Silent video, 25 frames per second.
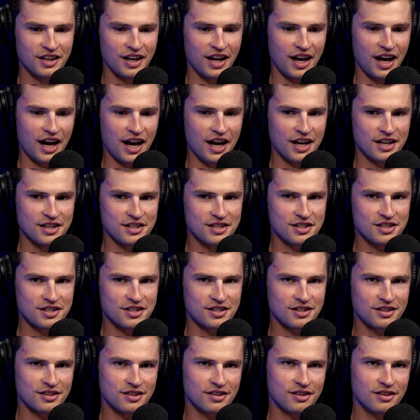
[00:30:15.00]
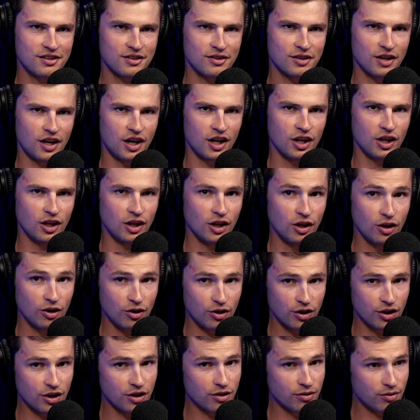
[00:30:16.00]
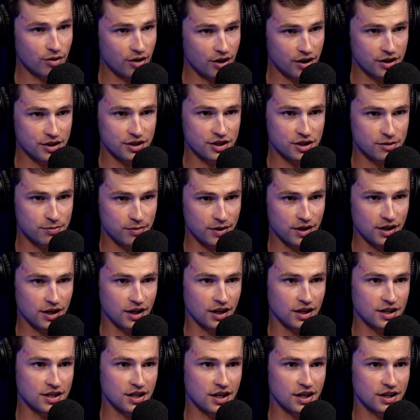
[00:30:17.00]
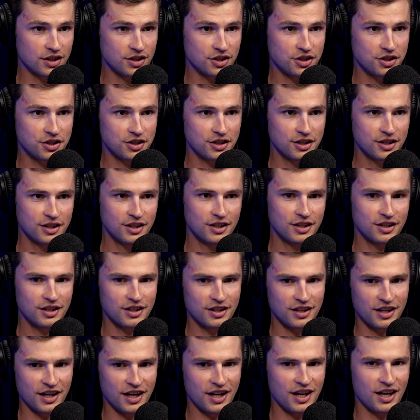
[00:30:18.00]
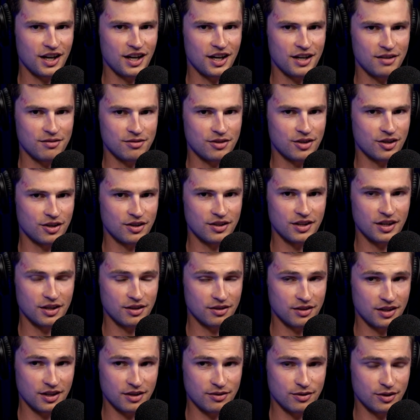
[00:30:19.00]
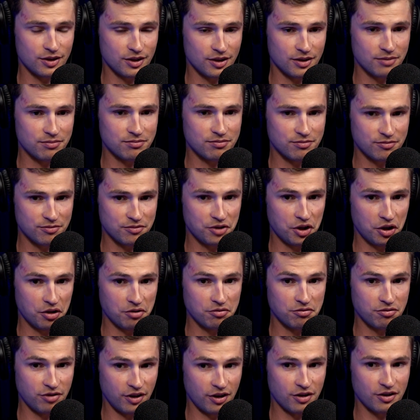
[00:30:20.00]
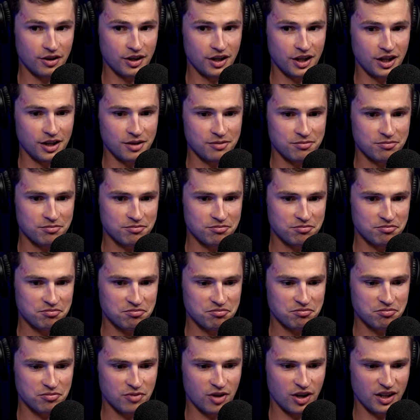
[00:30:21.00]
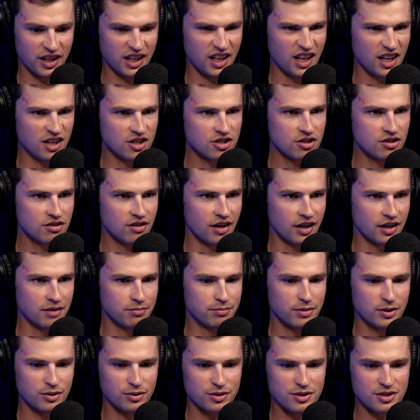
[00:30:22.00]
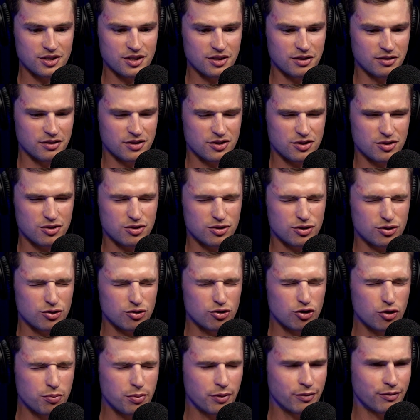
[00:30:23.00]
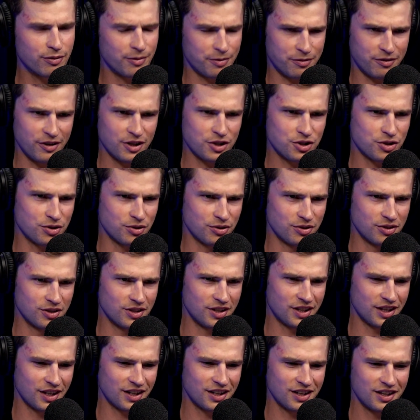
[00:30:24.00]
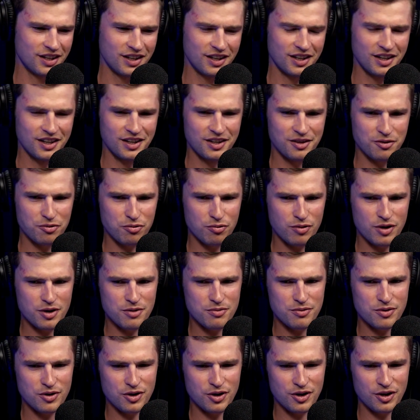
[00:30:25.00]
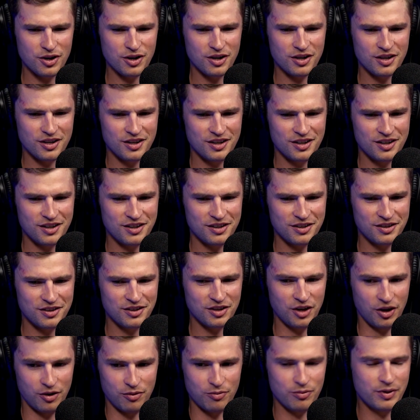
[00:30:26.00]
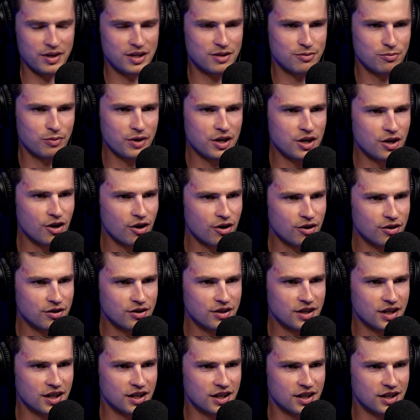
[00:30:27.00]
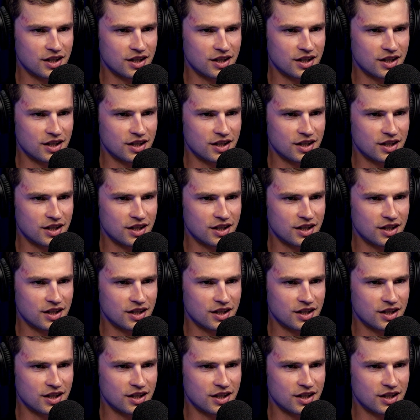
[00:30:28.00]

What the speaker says: and a lot of the riders speaking Dutch, they were very, I think, integrated, but also super professional. Like we were, we'd known